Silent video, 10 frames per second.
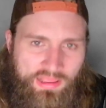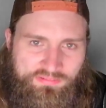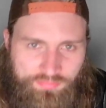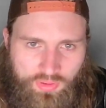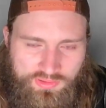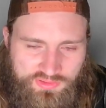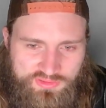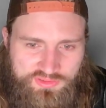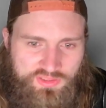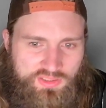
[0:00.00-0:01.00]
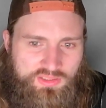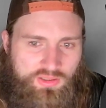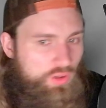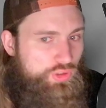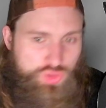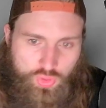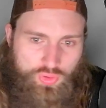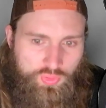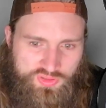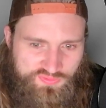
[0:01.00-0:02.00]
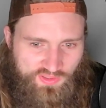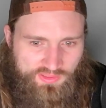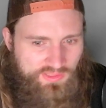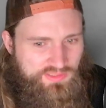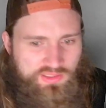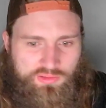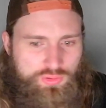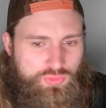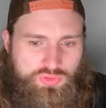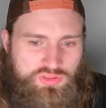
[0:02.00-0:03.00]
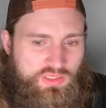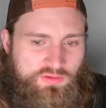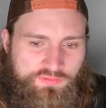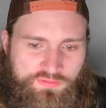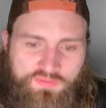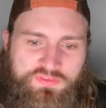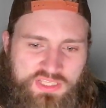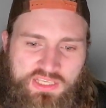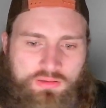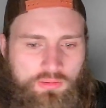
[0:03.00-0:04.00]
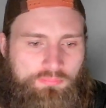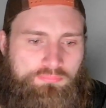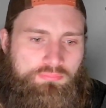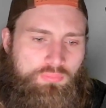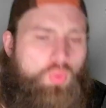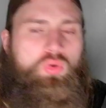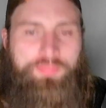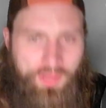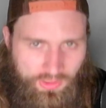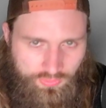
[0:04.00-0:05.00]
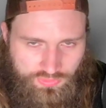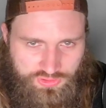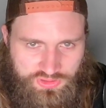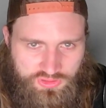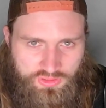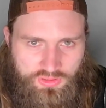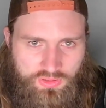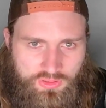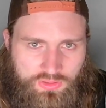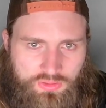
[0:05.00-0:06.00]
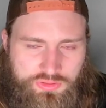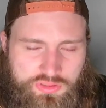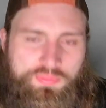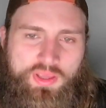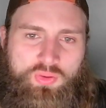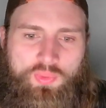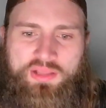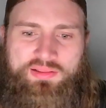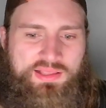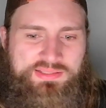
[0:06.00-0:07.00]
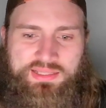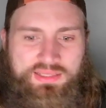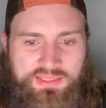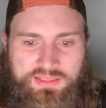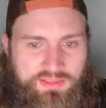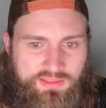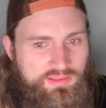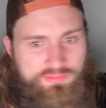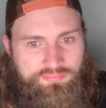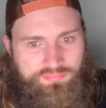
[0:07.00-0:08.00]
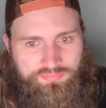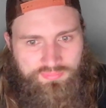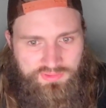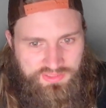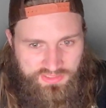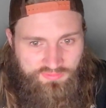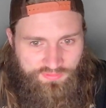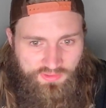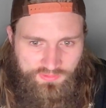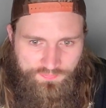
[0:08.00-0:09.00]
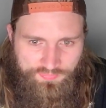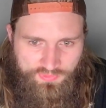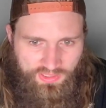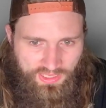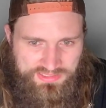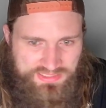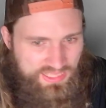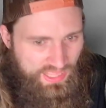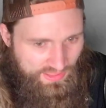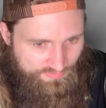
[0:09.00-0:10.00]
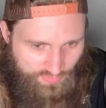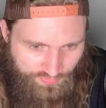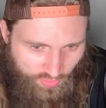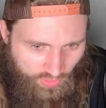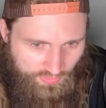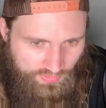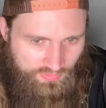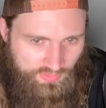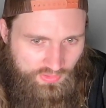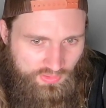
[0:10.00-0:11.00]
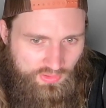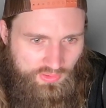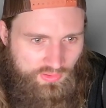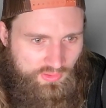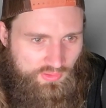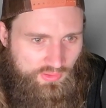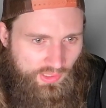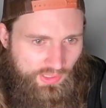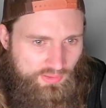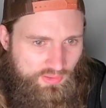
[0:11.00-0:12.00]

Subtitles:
months, on a short notice fight, he's going to lose 15 more pounds to make a weight class that he didn't fight. Has he ever fought at